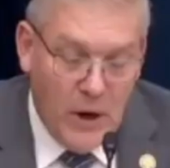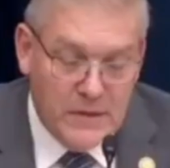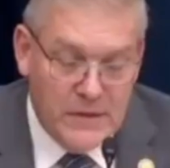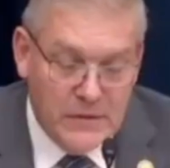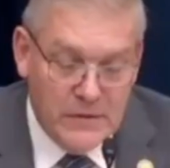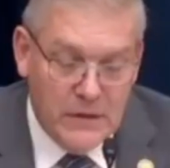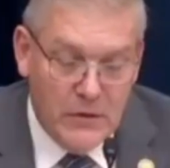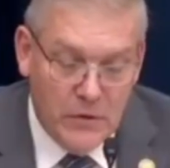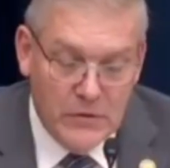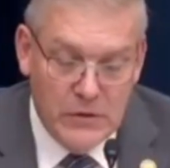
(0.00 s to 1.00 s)

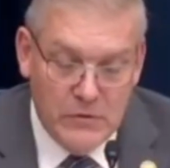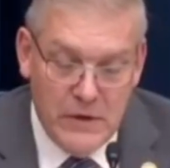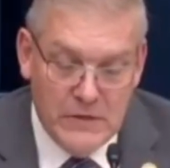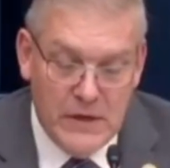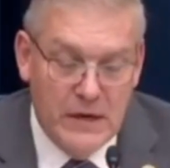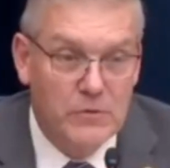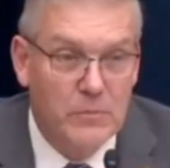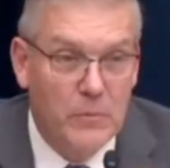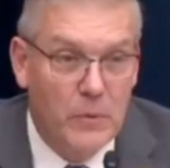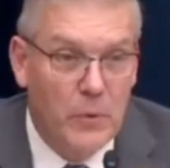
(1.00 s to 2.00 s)
processing currency
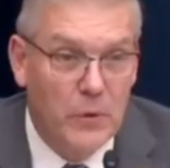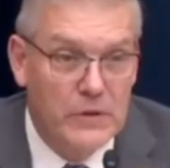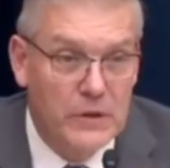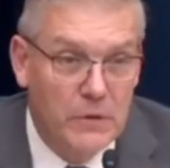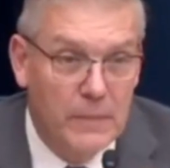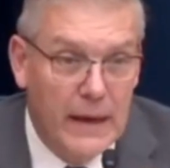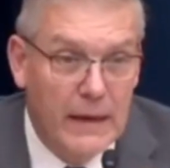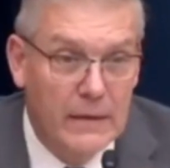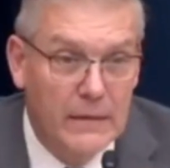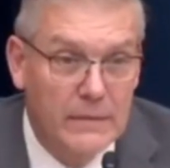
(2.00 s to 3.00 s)
transaction reports at your
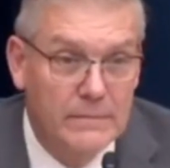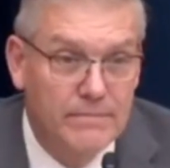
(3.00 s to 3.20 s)
bank?